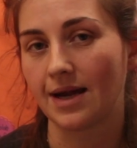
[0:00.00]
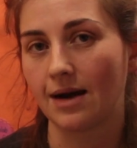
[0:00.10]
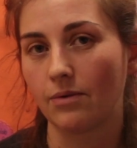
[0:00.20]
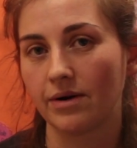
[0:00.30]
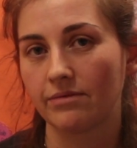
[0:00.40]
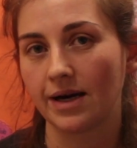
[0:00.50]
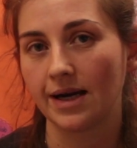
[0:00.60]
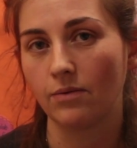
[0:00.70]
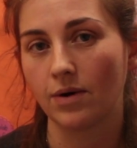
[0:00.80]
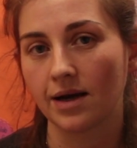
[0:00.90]
and how we're
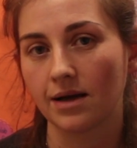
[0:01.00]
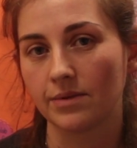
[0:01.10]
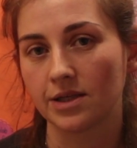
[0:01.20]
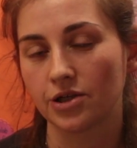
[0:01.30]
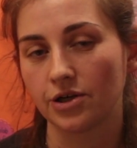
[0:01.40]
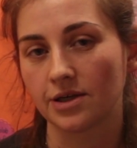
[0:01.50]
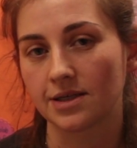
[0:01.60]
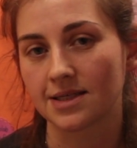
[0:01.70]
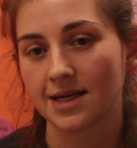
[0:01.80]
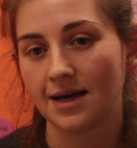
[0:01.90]
really working with
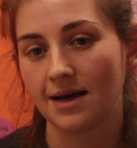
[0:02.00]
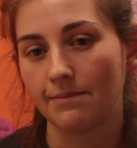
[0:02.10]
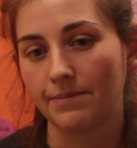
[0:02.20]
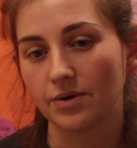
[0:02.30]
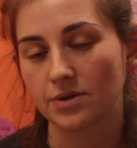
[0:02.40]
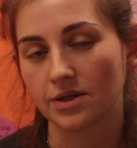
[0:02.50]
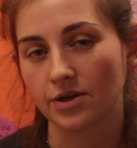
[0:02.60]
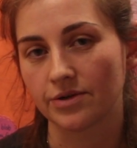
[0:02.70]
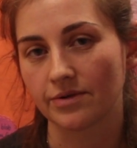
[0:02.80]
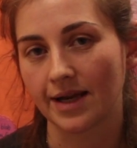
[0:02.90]
students and building
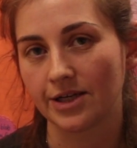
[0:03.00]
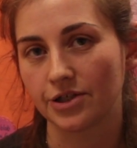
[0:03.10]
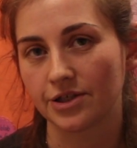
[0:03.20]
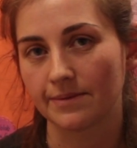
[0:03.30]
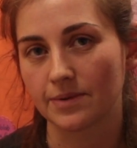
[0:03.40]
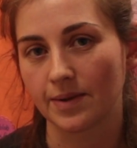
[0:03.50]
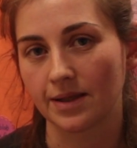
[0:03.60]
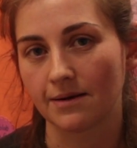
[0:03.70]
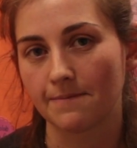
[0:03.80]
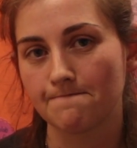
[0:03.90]
those relationships
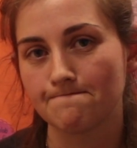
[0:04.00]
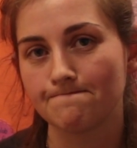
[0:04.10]
with them.